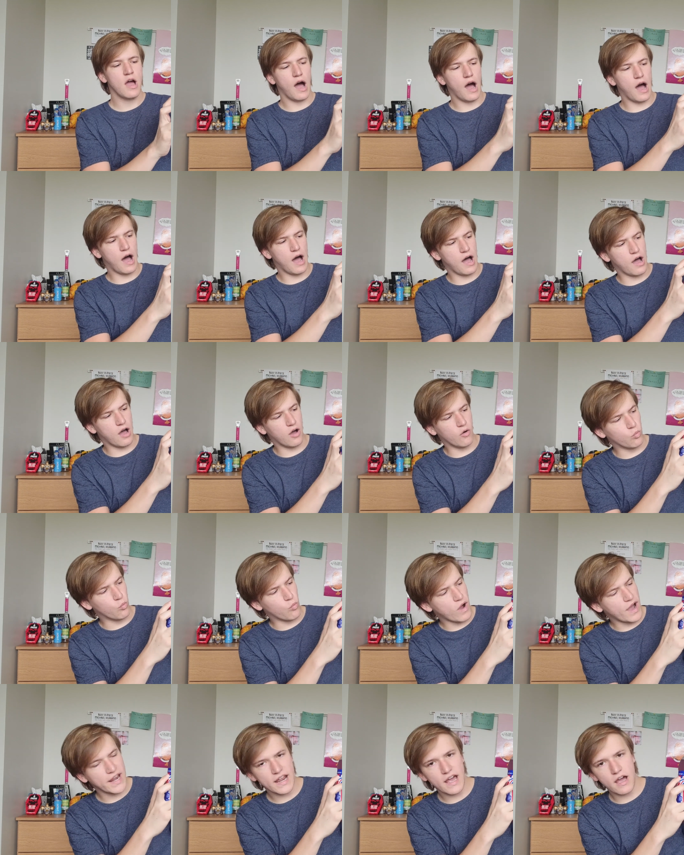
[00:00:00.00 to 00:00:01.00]

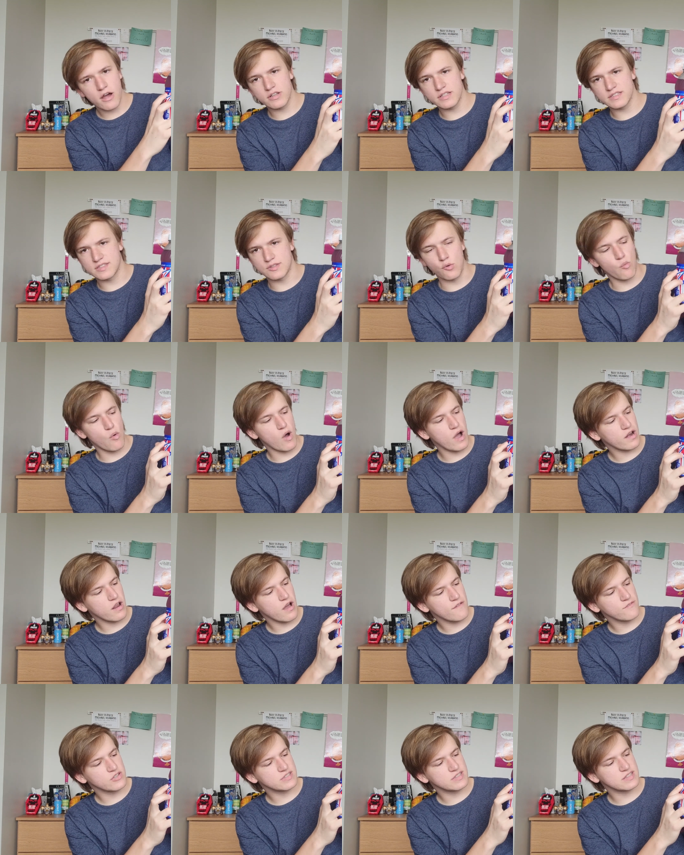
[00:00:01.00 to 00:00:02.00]
Whiteout is the white,
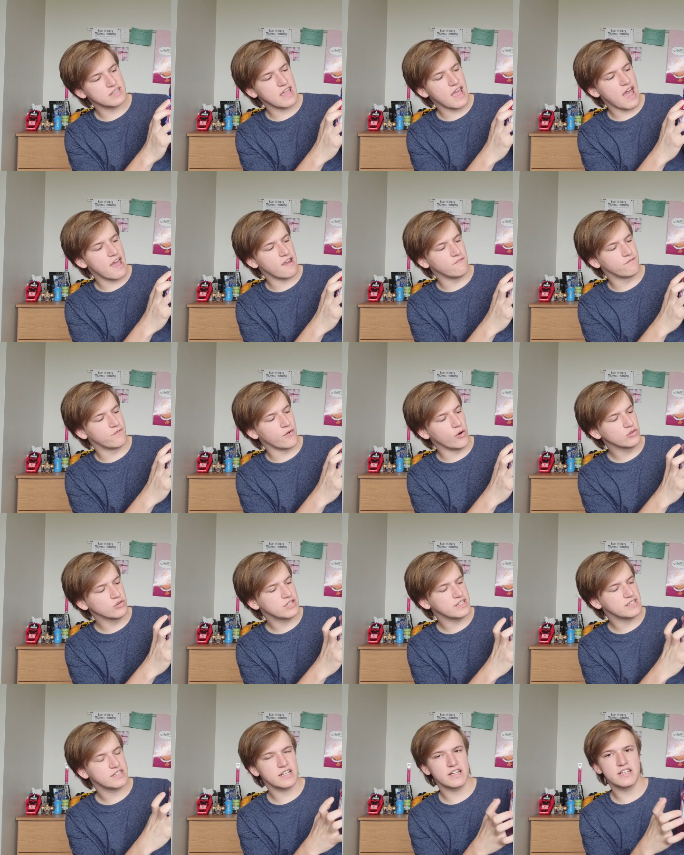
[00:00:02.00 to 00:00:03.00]
obviously, and
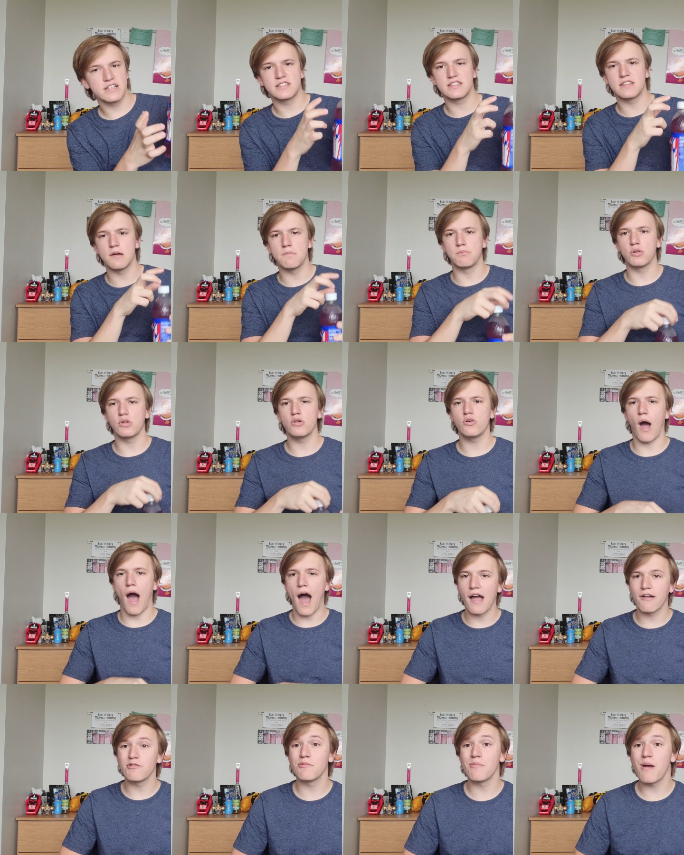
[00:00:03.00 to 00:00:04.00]
Voltage is the blue.
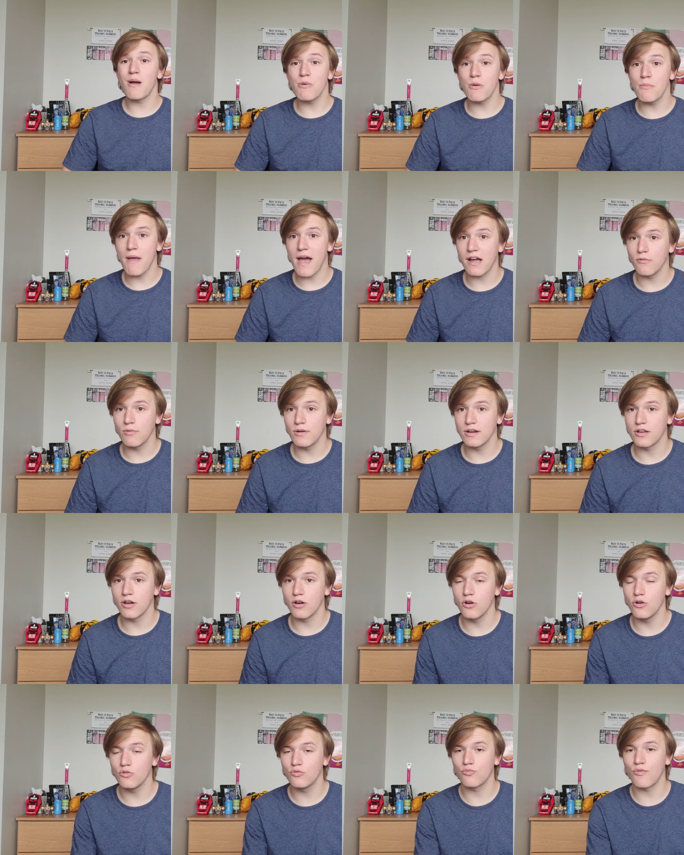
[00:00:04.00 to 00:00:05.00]
I remember back when
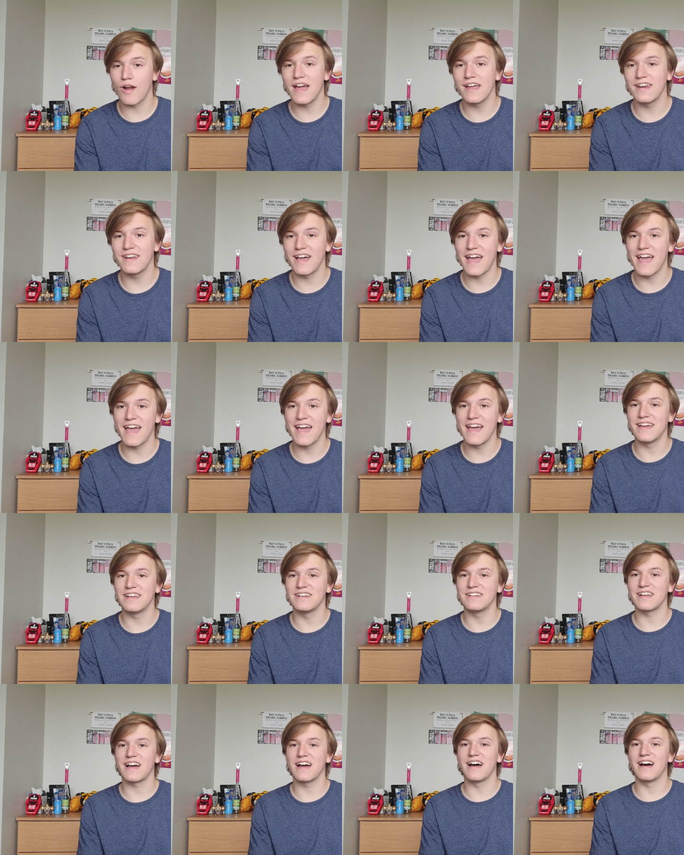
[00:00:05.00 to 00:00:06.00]
Code Red
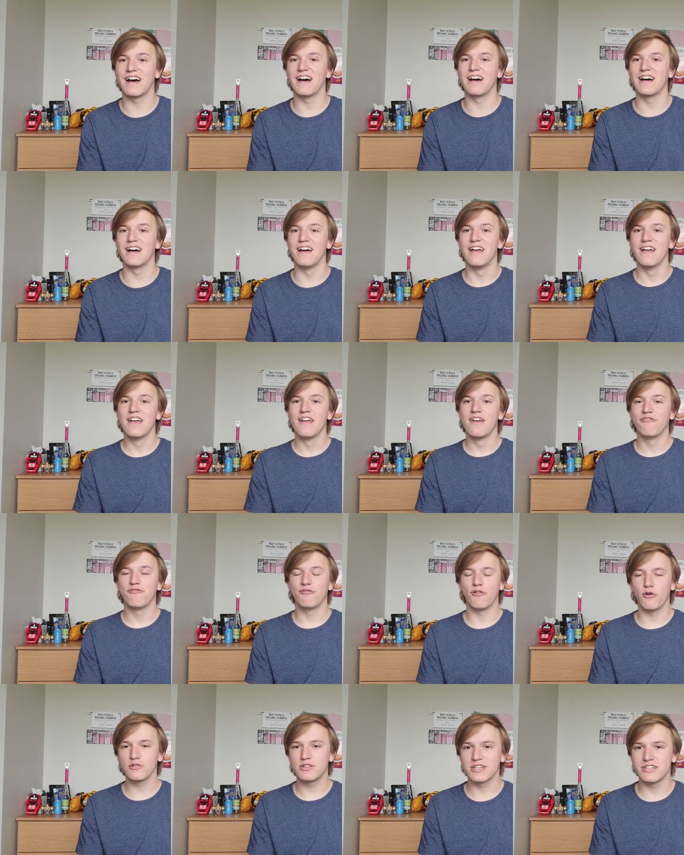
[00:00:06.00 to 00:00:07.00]
and
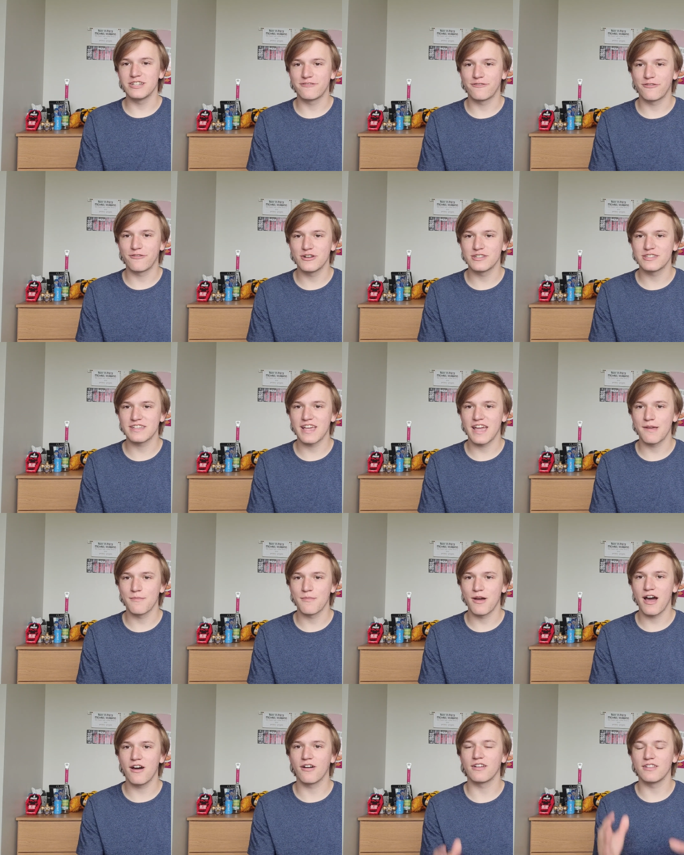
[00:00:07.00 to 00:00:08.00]
Voltage first came
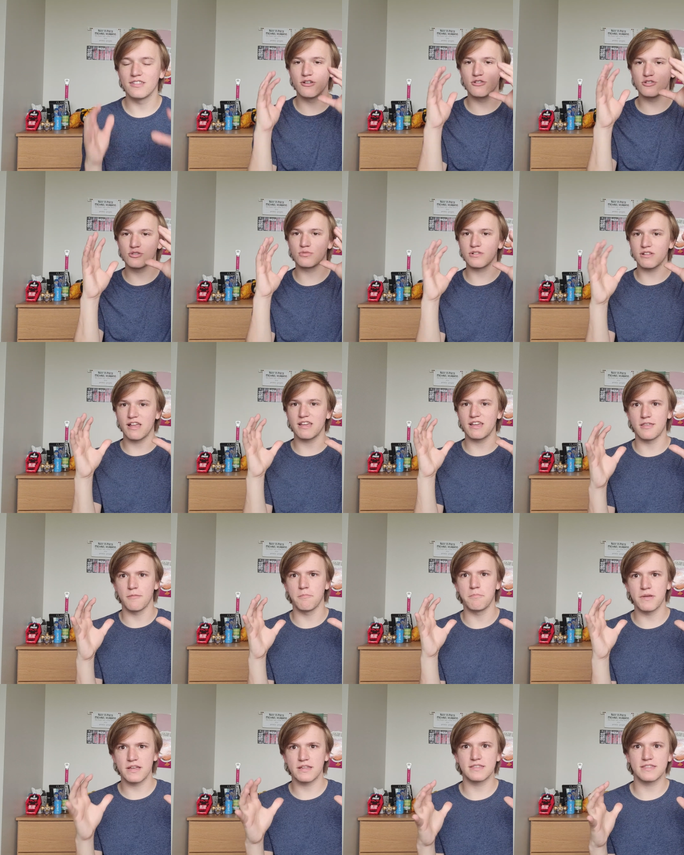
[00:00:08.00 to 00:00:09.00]
out, and those were like the
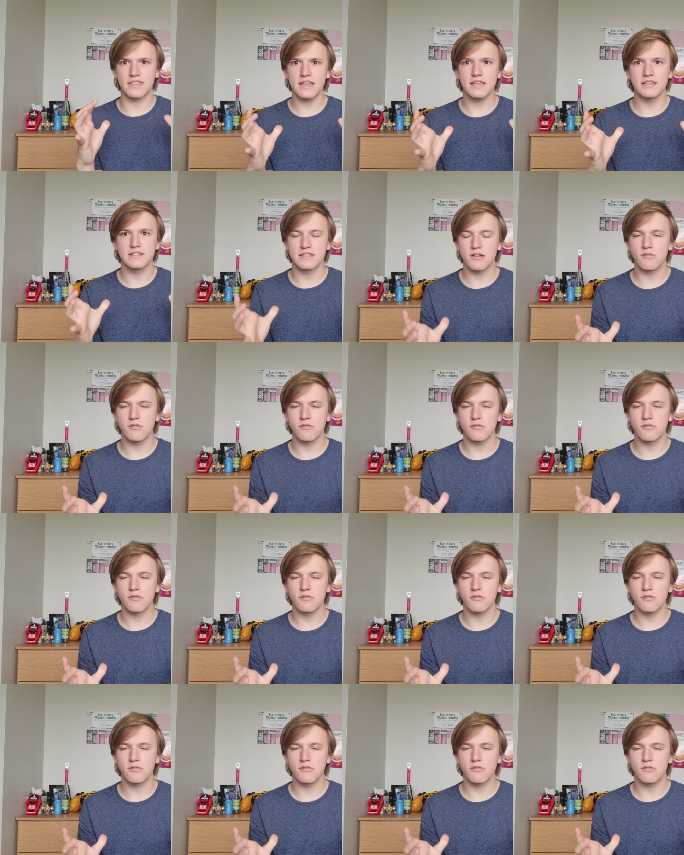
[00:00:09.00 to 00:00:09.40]
big things.